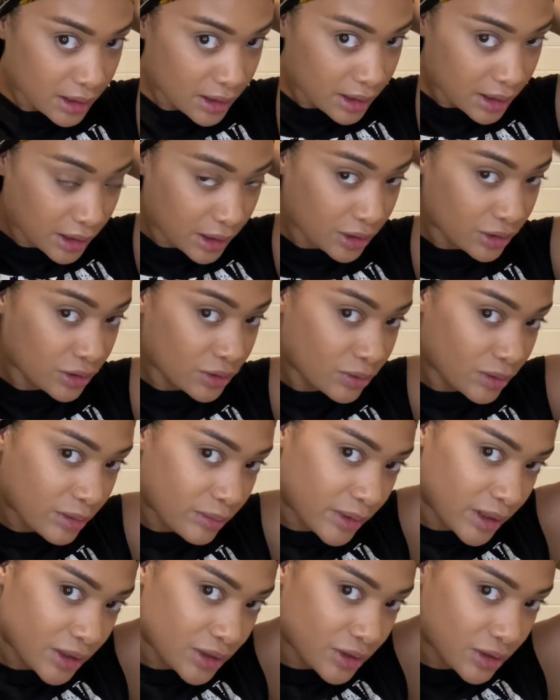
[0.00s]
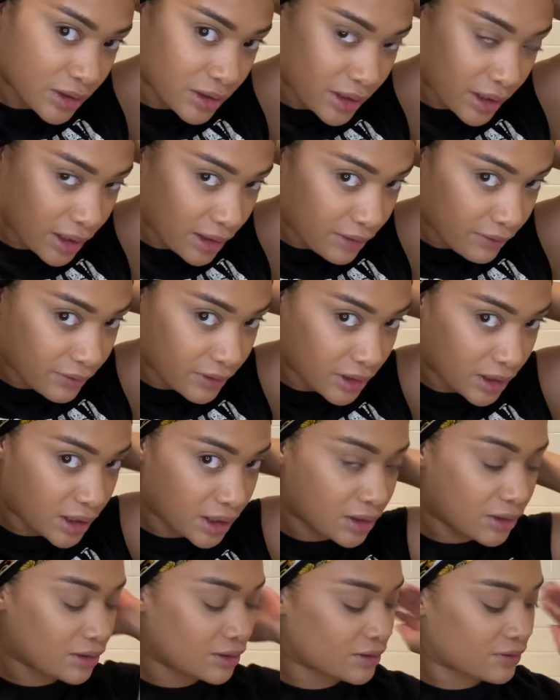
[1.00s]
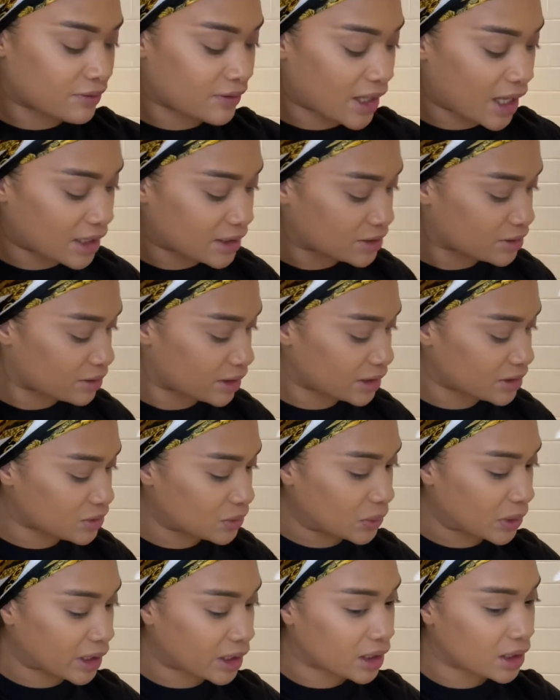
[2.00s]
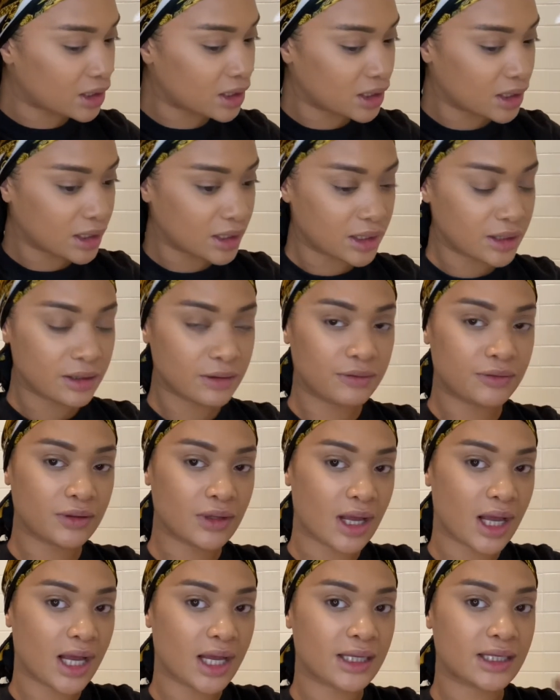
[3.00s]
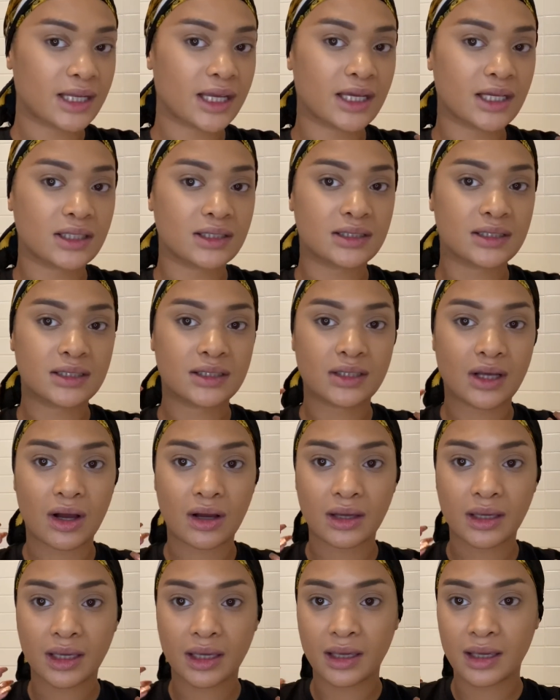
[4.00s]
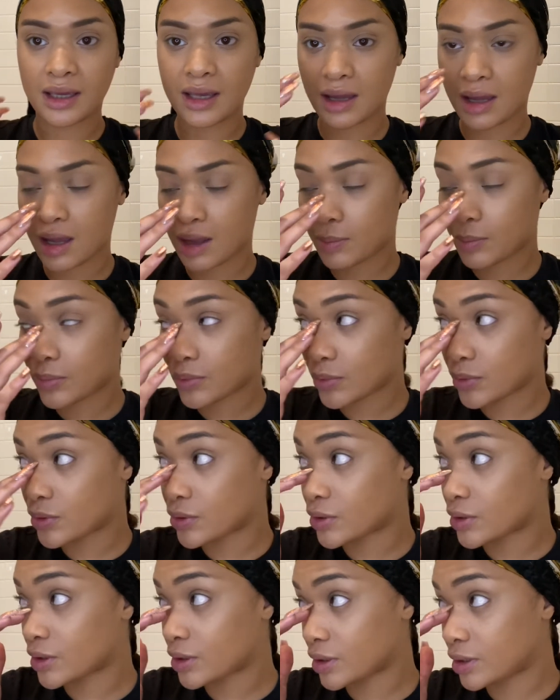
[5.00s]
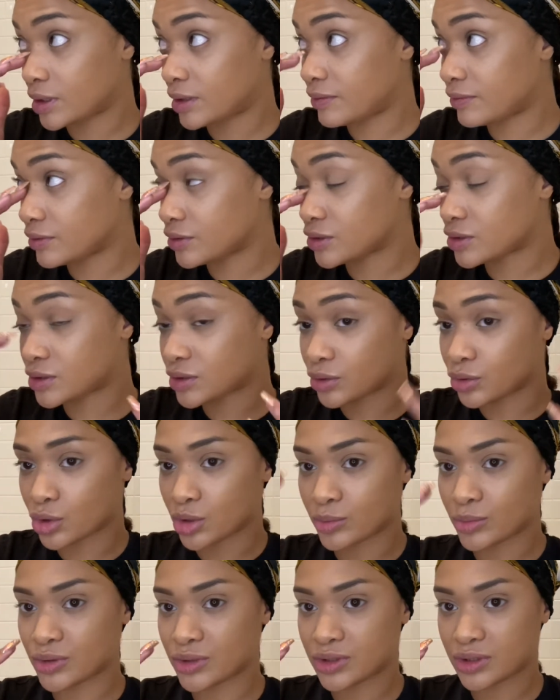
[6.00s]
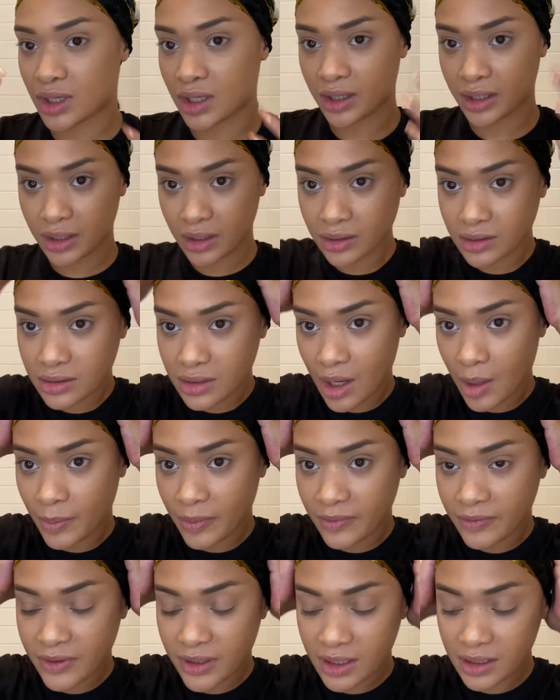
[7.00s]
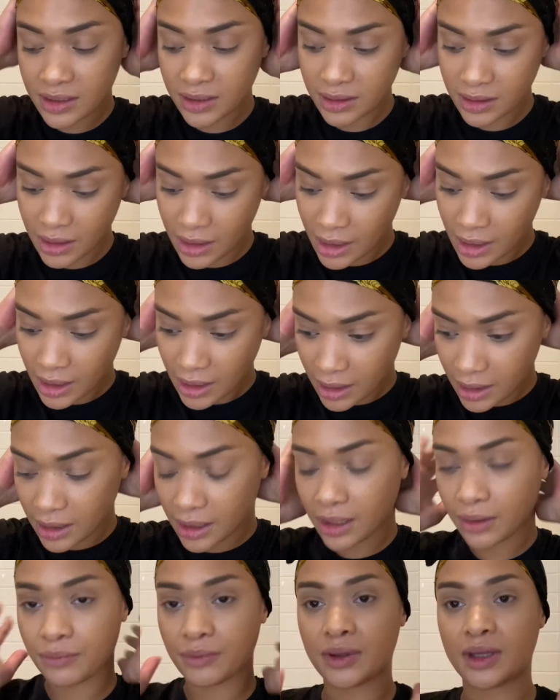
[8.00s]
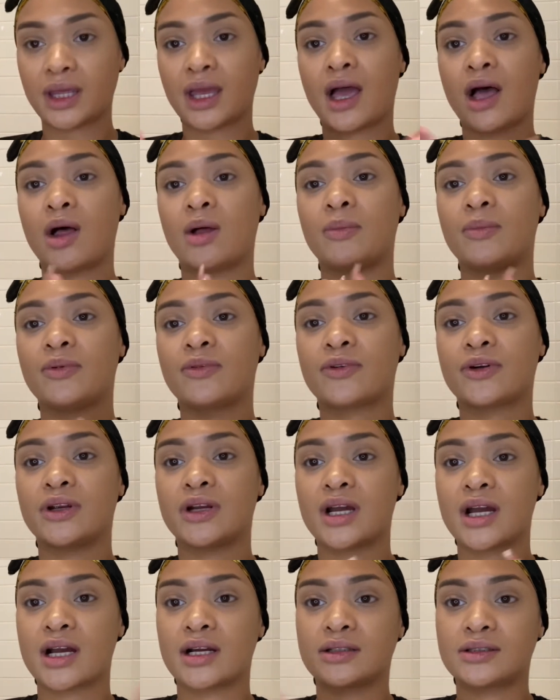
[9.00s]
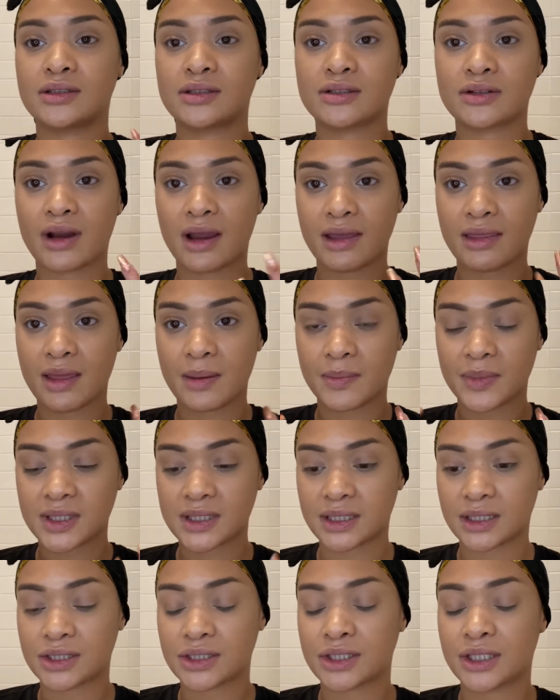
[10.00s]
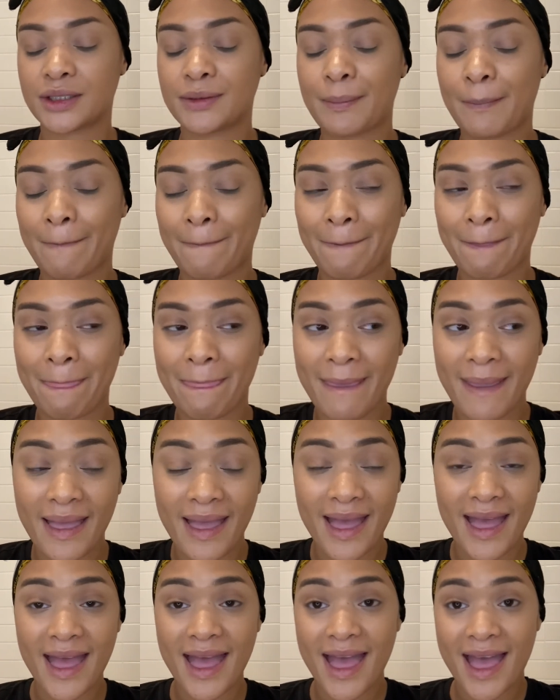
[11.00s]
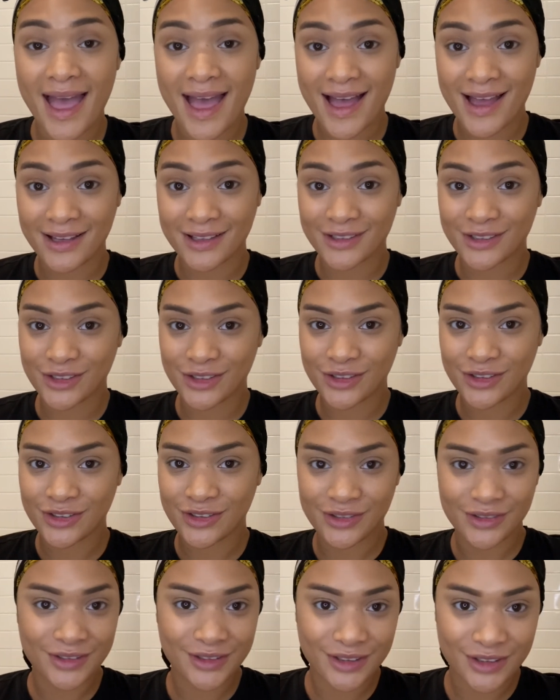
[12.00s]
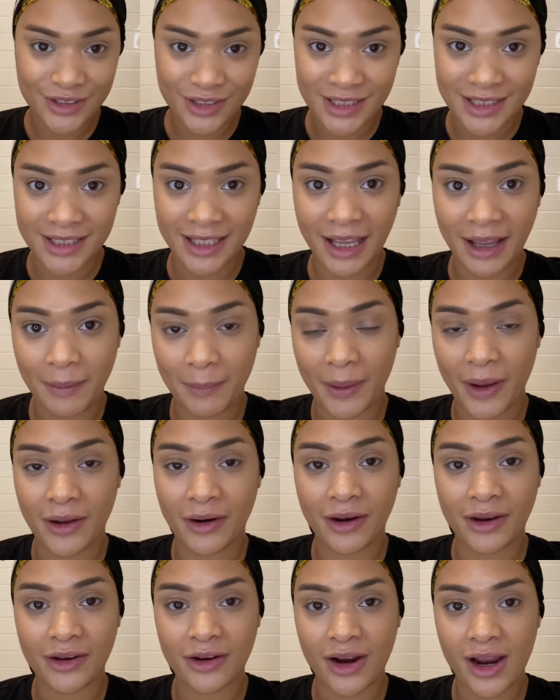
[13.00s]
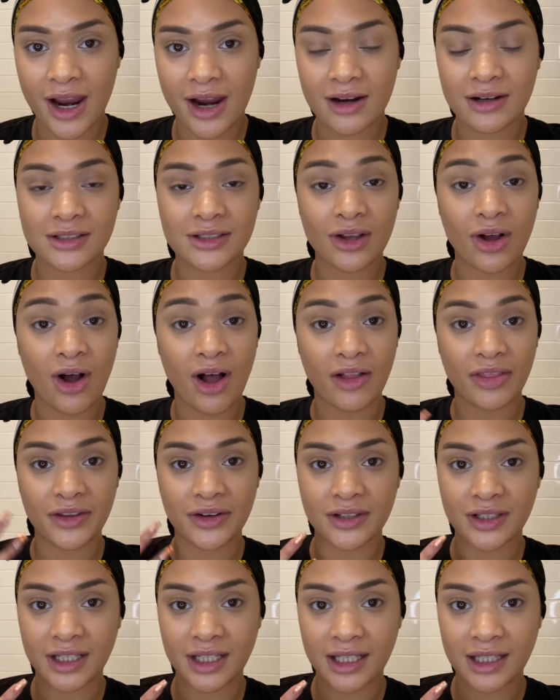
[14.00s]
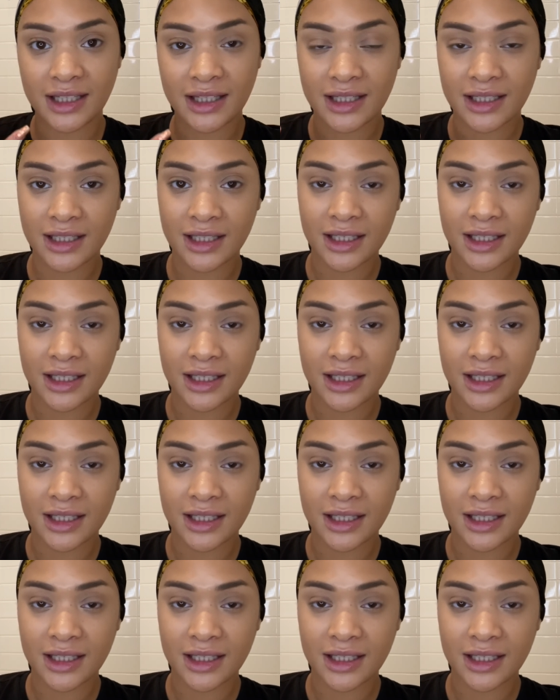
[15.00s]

and you just wanna make sure that even here it's flat. So that's where, if you add like a stocking cap or even just a normal stocking on top of this, it can really help for your hair to dry in that position. And just think about it, your hair is underneath,